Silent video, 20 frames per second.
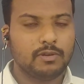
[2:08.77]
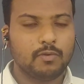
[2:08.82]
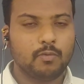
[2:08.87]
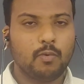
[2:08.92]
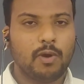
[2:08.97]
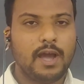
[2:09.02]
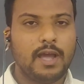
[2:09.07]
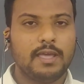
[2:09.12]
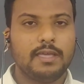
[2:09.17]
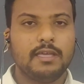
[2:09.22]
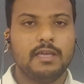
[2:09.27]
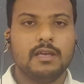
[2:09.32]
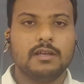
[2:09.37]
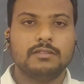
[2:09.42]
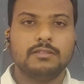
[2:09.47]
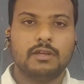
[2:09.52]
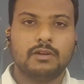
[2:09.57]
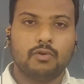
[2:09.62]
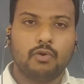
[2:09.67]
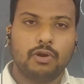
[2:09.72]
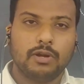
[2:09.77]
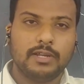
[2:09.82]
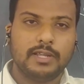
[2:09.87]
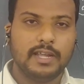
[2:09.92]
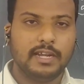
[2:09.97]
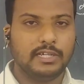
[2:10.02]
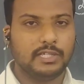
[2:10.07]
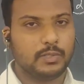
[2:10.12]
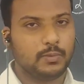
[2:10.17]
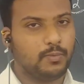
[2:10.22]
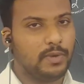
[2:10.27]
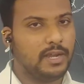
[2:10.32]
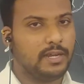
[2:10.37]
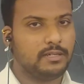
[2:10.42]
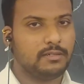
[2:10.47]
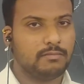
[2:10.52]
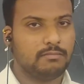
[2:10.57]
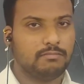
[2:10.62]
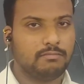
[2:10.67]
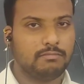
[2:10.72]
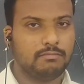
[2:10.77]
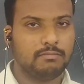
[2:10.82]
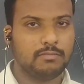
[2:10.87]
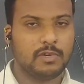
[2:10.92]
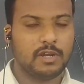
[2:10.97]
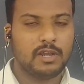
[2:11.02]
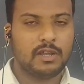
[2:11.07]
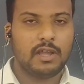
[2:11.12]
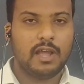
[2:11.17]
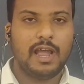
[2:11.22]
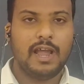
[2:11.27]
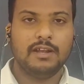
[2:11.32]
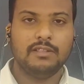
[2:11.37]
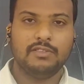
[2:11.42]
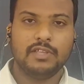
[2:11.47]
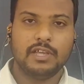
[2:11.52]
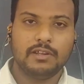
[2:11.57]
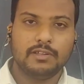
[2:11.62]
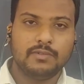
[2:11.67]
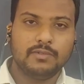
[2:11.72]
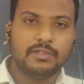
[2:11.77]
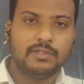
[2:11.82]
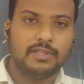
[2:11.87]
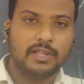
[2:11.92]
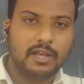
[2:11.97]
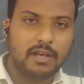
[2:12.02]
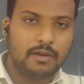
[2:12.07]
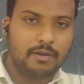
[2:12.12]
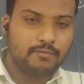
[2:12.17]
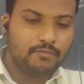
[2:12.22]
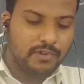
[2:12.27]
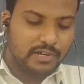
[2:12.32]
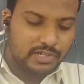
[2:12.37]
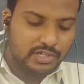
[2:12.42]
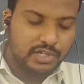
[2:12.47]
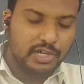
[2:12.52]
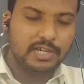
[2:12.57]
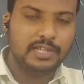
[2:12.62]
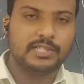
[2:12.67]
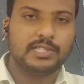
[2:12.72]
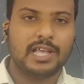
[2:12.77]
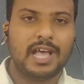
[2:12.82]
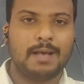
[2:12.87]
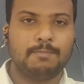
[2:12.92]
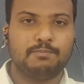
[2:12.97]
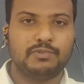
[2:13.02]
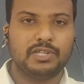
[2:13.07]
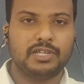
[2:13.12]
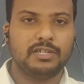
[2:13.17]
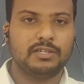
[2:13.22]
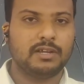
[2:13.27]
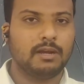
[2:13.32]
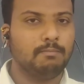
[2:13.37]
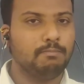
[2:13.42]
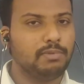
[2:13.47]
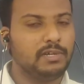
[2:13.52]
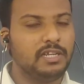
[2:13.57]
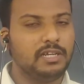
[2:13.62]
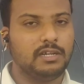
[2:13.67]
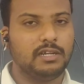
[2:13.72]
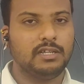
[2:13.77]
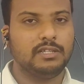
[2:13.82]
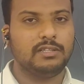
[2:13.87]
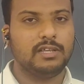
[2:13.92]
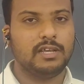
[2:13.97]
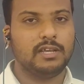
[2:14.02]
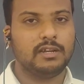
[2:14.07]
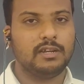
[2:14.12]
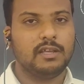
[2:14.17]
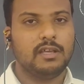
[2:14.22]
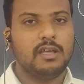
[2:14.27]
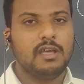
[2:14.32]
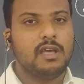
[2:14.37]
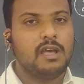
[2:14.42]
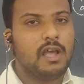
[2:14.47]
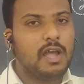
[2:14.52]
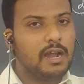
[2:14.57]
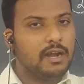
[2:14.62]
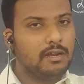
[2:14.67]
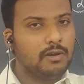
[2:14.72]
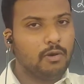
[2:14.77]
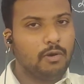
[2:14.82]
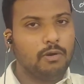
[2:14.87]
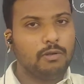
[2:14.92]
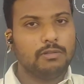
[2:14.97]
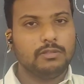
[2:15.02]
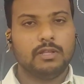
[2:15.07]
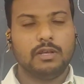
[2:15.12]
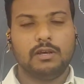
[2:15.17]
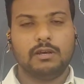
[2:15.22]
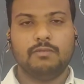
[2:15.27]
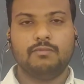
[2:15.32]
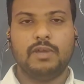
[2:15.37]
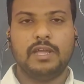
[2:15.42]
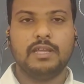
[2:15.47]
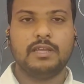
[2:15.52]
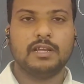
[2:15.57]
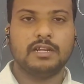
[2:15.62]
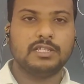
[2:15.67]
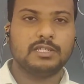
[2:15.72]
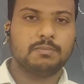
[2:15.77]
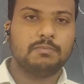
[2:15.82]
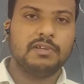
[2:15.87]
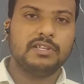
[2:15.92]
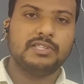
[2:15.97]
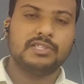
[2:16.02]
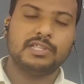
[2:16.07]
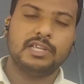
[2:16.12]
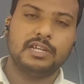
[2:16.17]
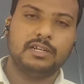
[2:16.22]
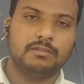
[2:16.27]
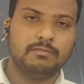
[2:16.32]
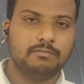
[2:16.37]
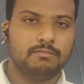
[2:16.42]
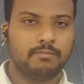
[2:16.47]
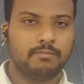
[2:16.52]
Why? The road gets wet and the friction is absent completely there and all the vehicles may skid.